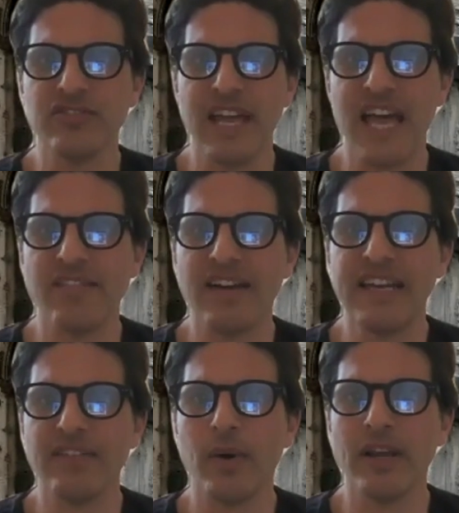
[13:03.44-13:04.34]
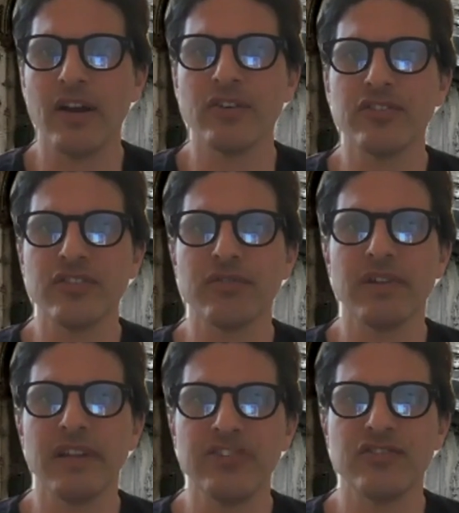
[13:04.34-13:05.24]
have. I never quite understood the
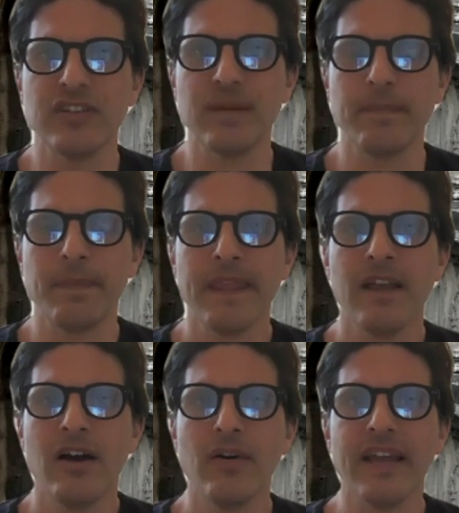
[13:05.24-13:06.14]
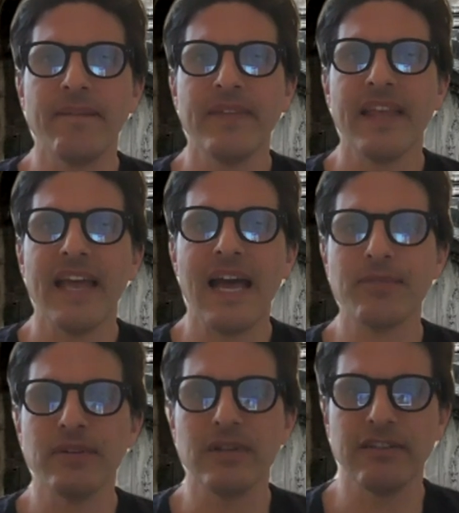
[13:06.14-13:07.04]
relationship. Okay,
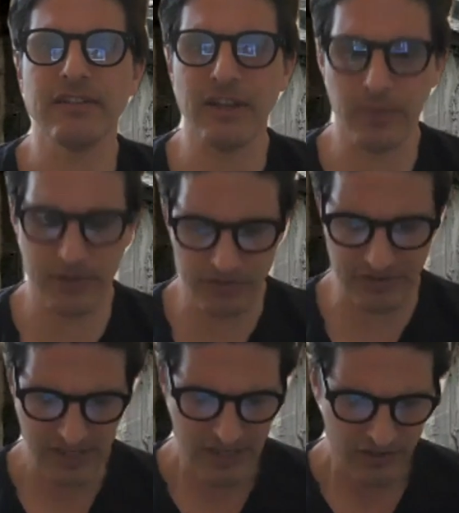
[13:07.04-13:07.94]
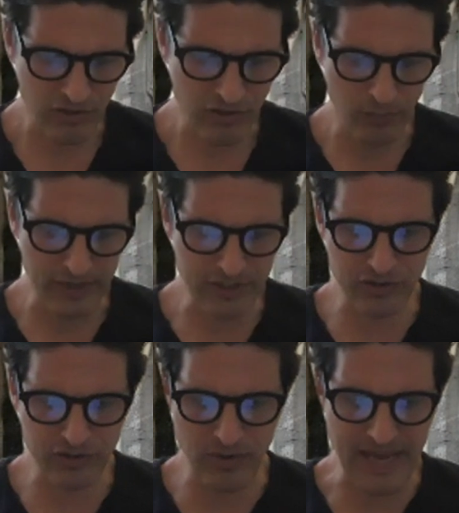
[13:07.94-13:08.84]
absolutely, great question. So what you
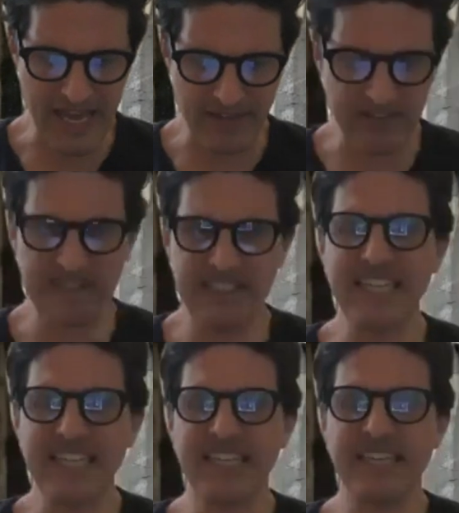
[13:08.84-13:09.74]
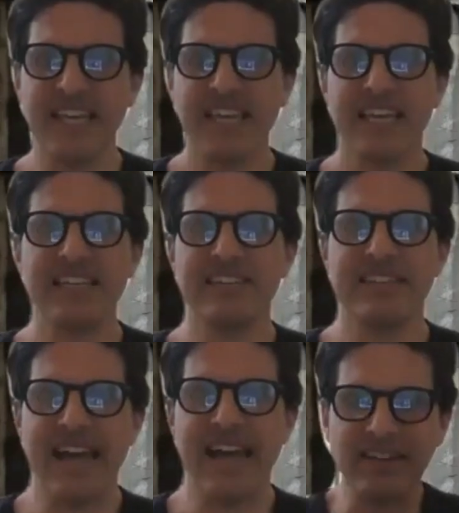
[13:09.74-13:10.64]
do have indeed is
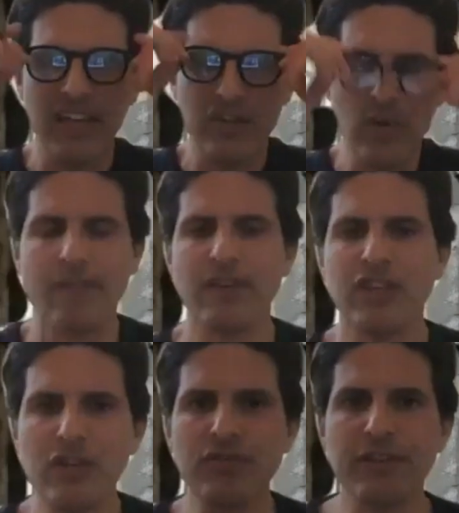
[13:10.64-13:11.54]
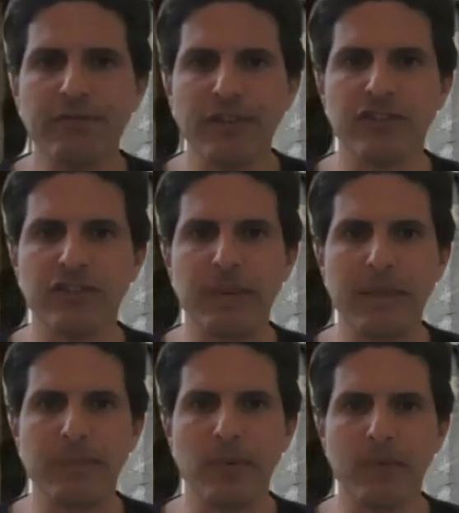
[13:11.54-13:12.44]
that you have a huge influx of
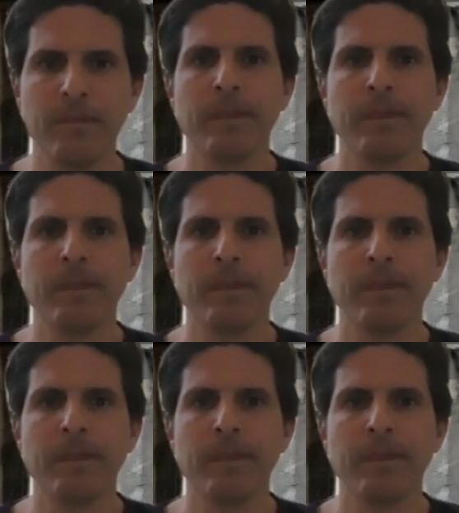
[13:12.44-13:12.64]
people